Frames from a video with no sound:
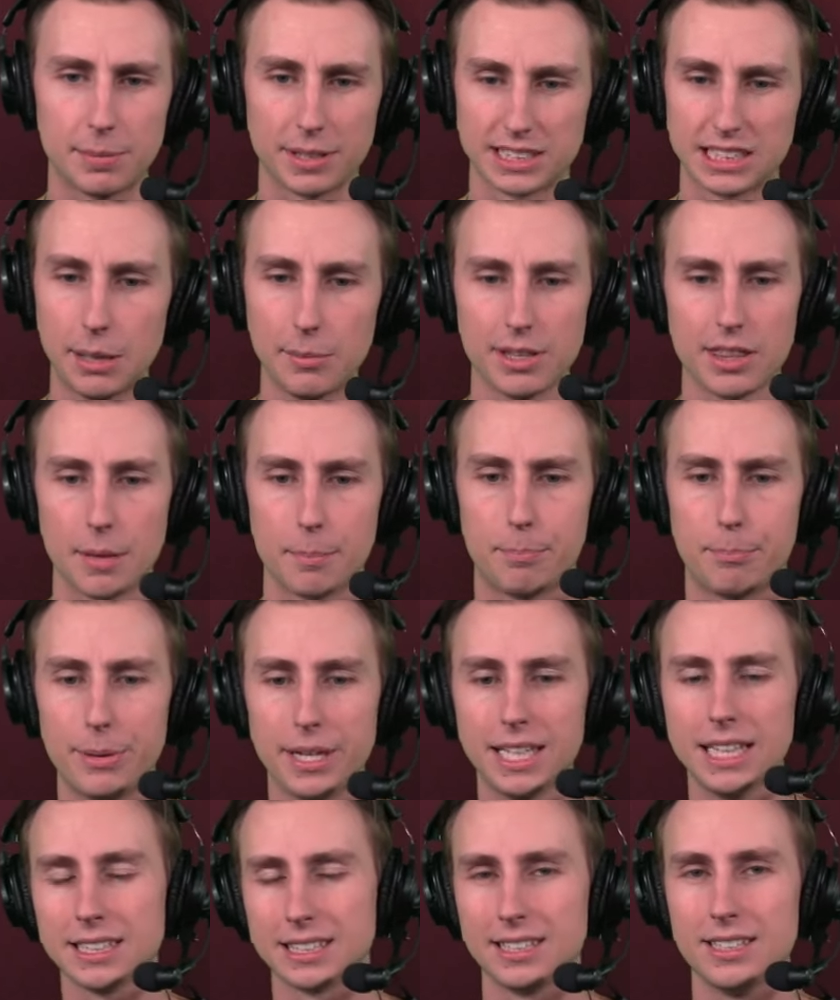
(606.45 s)
But some of the
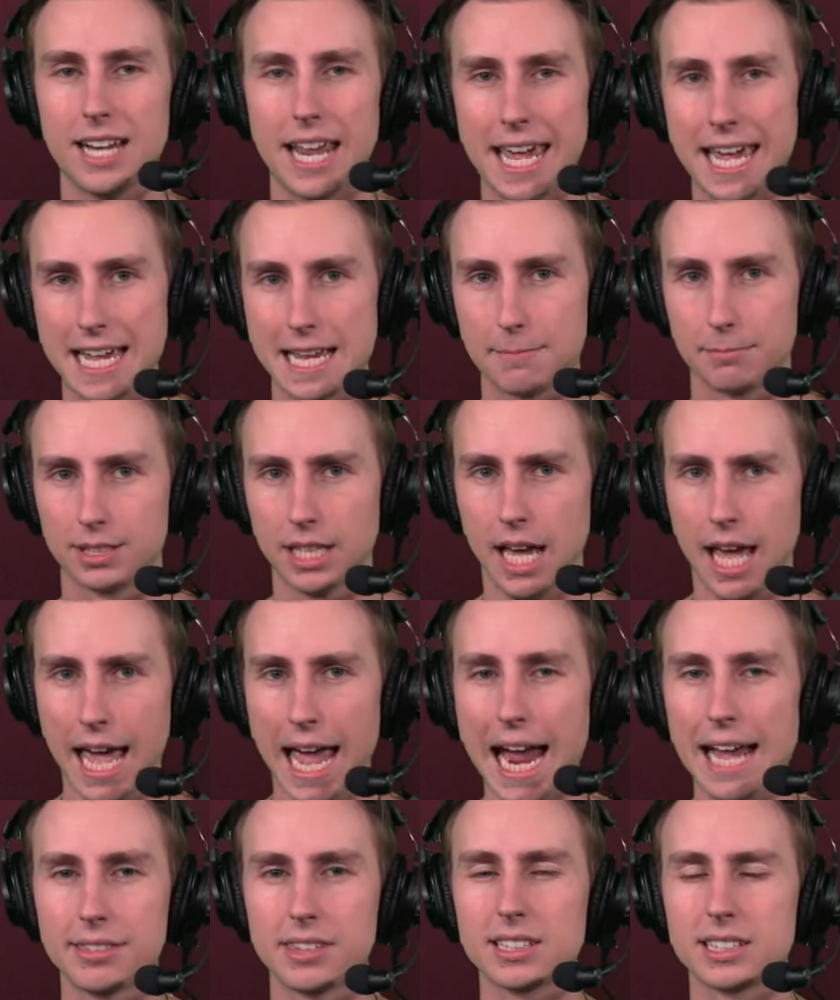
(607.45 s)
biggest names
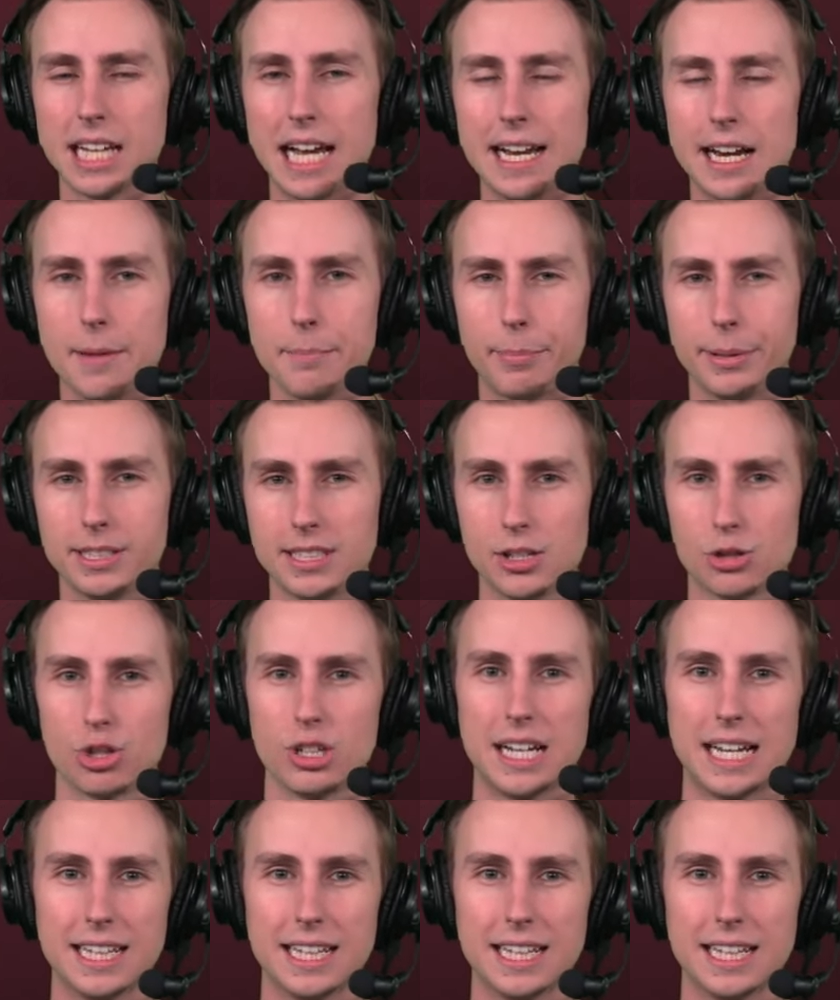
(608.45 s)
at the tight end position